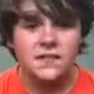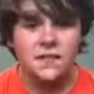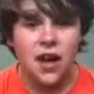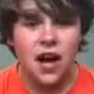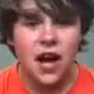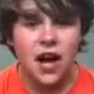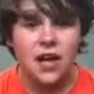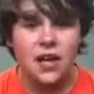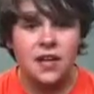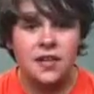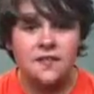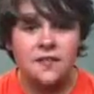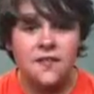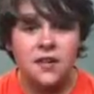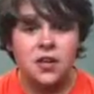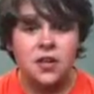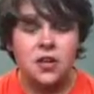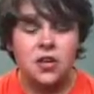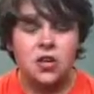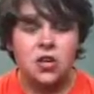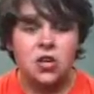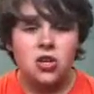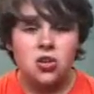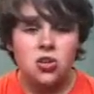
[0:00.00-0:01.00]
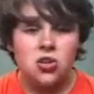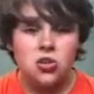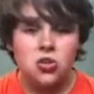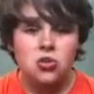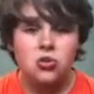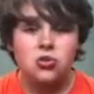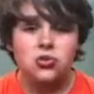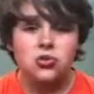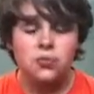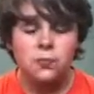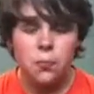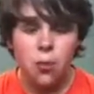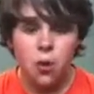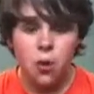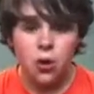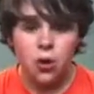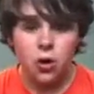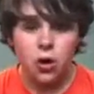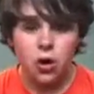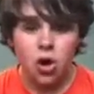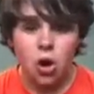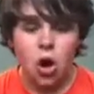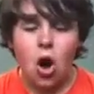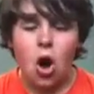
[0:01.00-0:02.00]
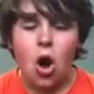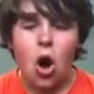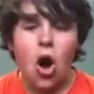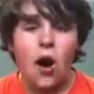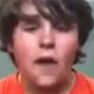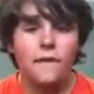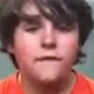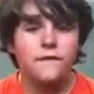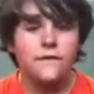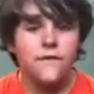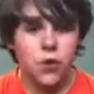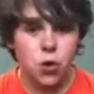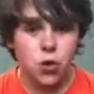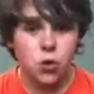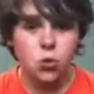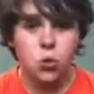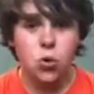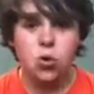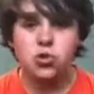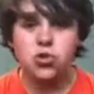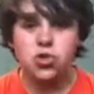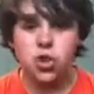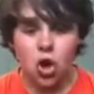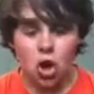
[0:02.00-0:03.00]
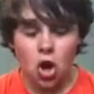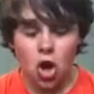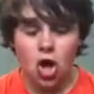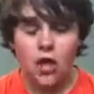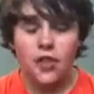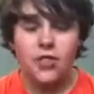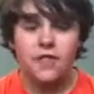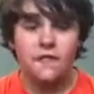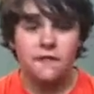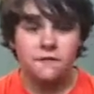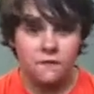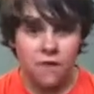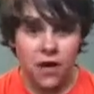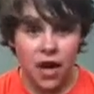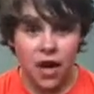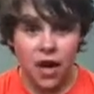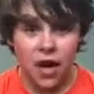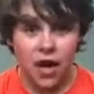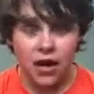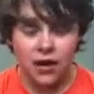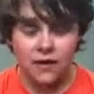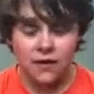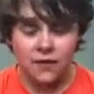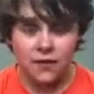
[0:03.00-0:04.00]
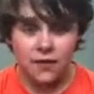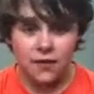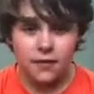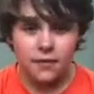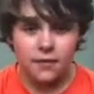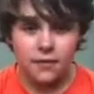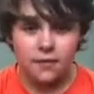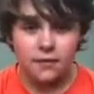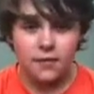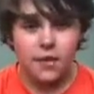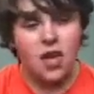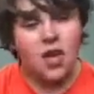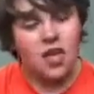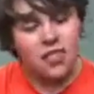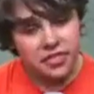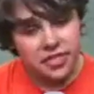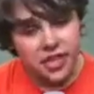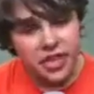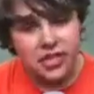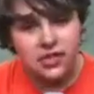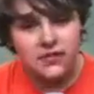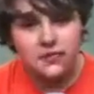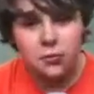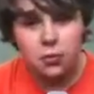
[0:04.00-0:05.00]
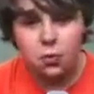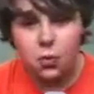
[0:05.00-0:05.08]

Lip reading: 5 News Report on Fuels on the 5. Thanks